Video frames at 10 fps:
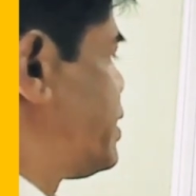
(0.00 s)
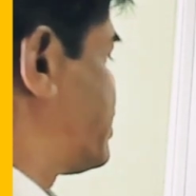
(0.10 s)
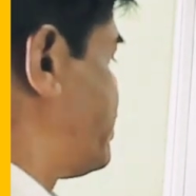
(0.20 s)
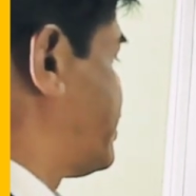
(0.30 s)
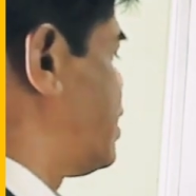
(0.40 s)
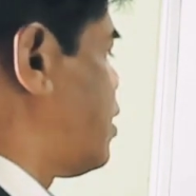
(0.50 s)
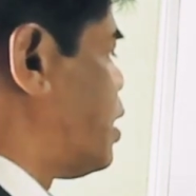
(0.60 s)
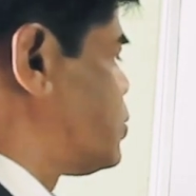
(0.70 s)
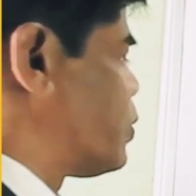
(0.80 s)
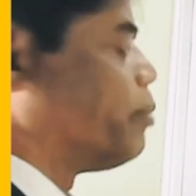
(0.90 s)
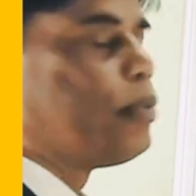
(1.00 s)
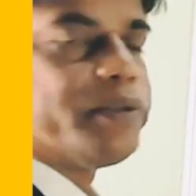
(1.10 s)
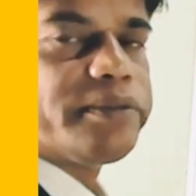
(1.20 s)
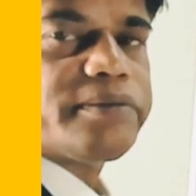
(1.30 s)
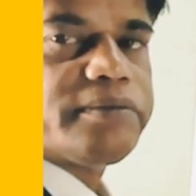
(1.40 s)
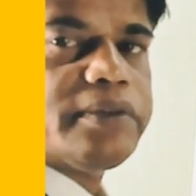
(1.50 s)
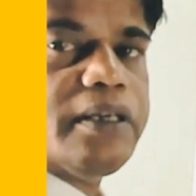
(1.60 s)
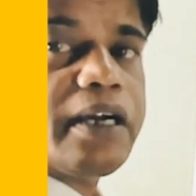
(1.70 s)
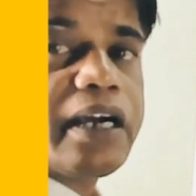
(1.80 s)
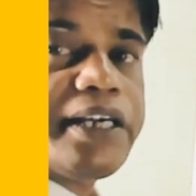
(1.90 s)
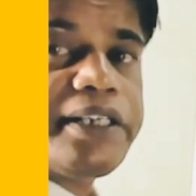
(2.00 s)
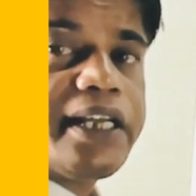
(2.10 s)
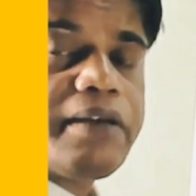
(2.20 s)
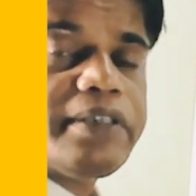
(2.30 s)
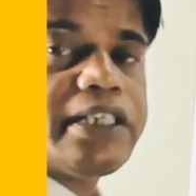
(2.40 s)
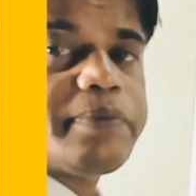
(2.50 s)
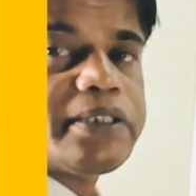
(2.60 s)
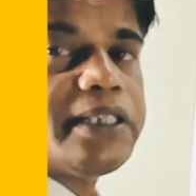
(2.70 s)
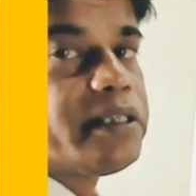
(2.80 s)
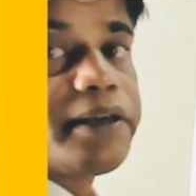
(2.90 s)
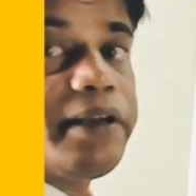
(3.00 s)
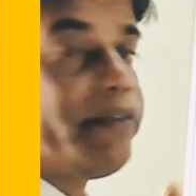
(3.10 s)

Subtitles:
dyes contain azo compounds. Content of the dispersed dyes are